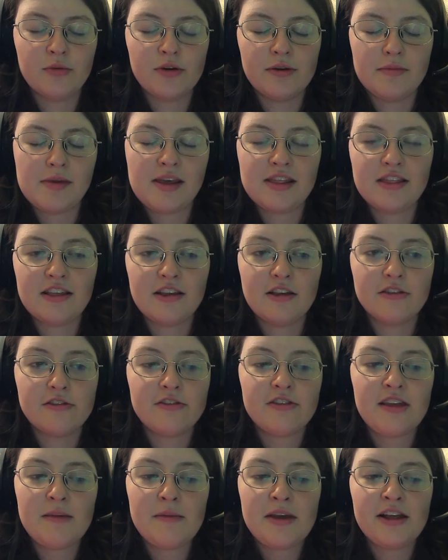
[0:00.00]
would meet this
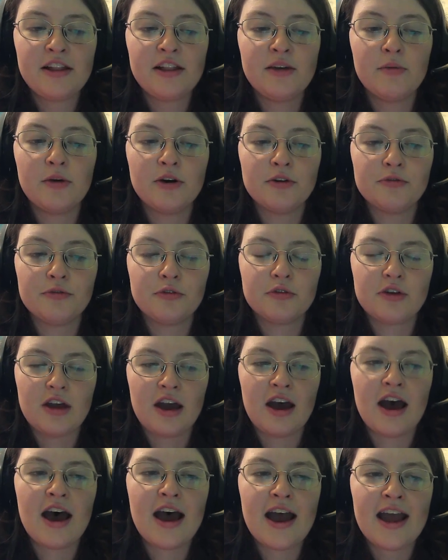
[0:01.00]
seemingly wonderful
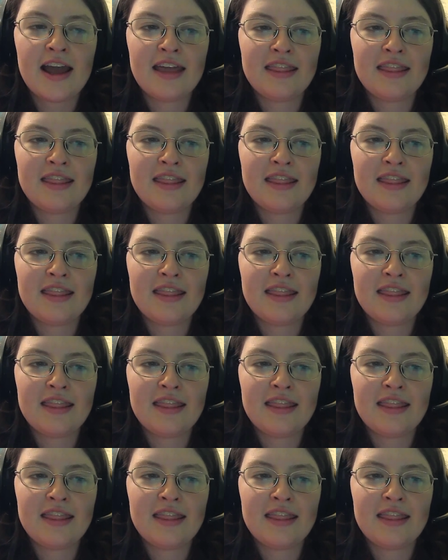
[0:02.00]
guy